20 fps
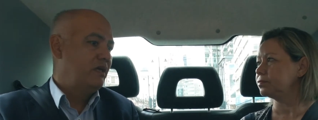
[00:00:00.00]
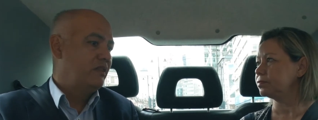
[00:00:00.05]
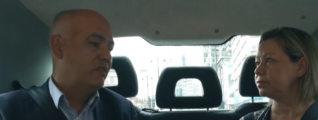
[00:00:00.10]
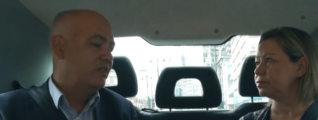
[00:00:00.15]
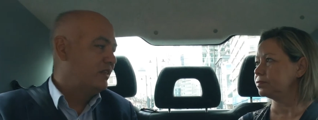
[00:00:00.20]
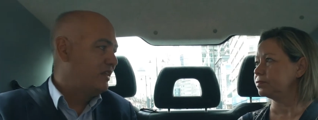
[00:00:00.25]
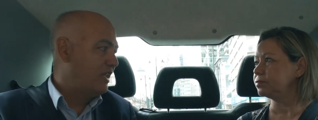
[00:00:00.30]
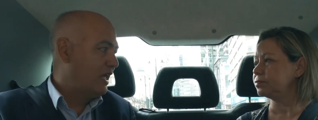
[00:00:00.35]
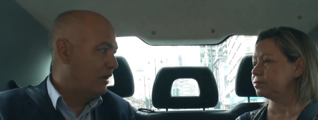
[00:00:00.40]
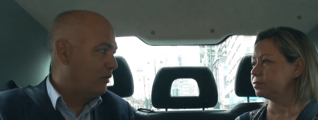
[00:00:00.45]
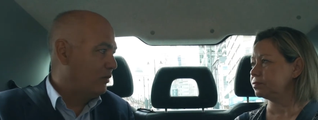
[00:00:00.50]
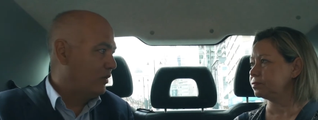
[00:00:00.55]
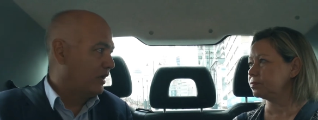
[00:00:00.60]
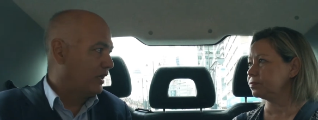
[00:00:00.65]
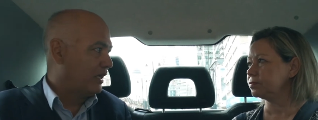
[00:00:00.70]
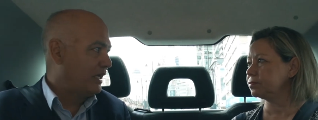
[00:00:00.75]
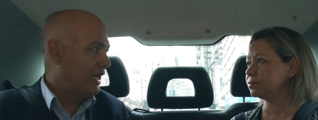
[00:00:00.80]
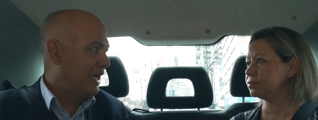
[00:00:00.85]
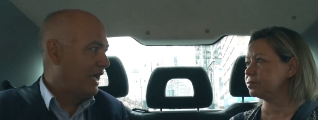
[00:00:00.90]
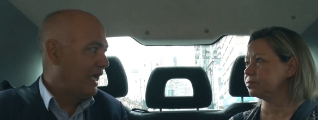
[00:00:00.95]
Speaker 1: the
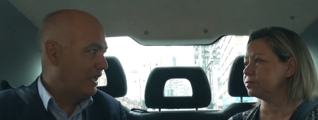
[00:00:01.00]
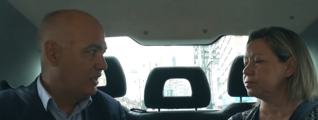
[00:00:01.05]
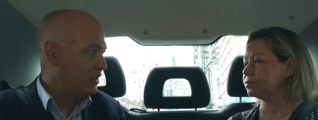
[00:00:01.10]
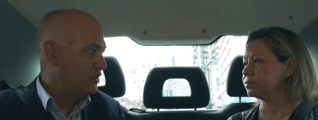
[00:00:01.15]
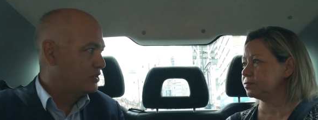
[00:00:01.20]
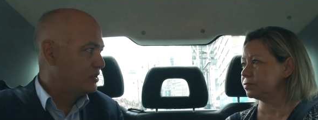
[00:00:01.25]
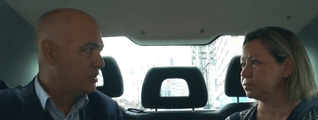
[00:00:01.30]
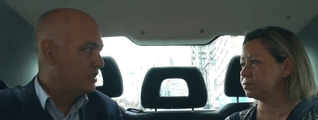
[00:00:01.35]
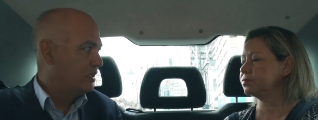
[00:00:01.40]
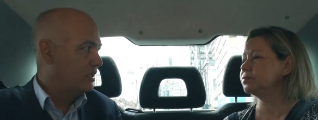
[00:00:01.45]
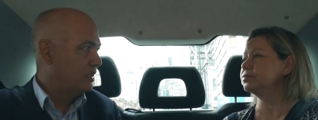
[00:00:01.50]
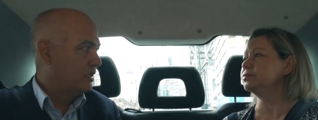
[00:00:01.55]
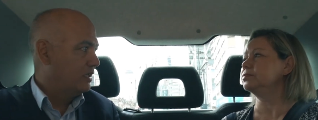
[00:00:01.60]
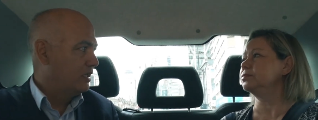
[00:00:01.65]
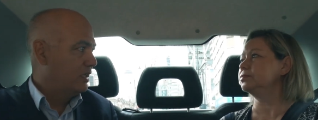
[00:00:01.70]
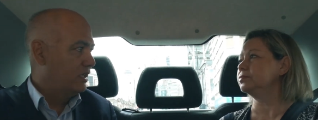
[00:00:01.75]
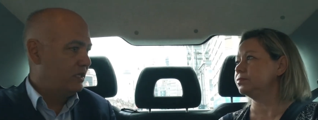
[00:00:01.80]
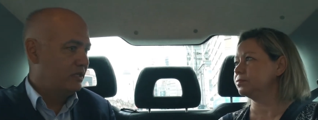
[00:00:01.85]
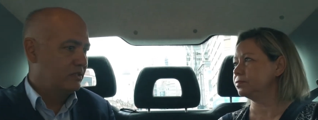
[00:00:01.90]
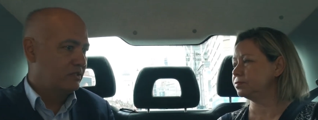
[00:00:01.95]
network edge
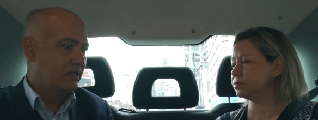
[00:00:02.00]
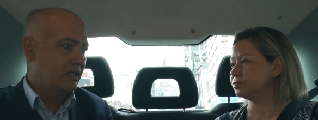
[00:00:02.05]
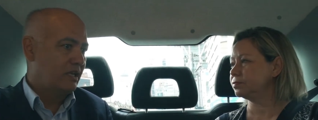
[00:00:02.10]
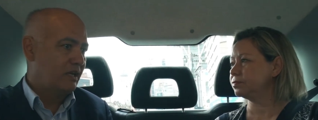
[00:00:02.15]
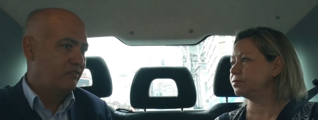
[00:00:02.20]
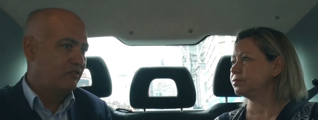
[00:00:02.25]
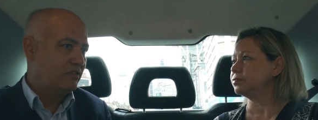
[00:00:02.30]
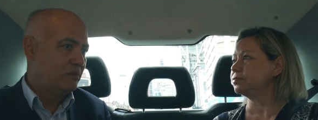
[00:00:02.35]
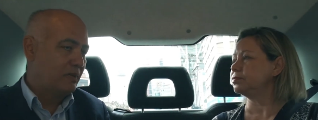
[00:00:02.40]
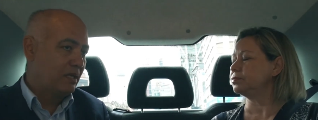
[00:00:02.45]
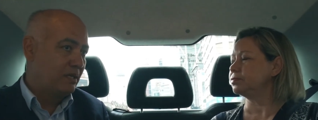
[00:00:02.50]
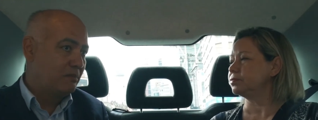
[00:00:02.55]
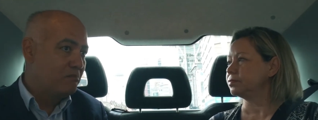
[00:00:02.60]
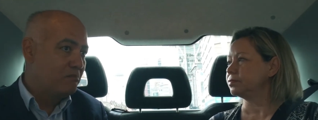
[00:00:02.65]
is going to have to be